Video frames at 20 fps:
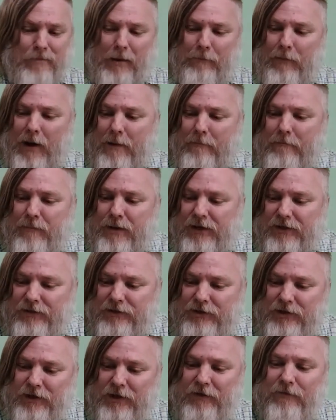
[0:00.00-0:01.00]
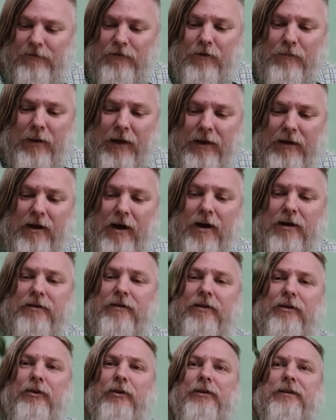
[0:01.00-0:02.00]
My mint tea from my
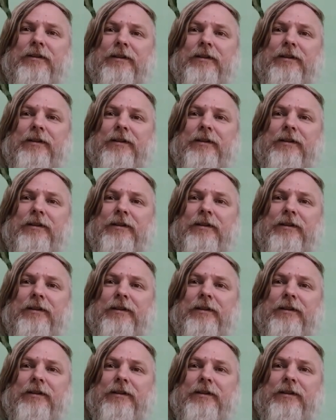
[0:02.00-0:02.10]
garden, you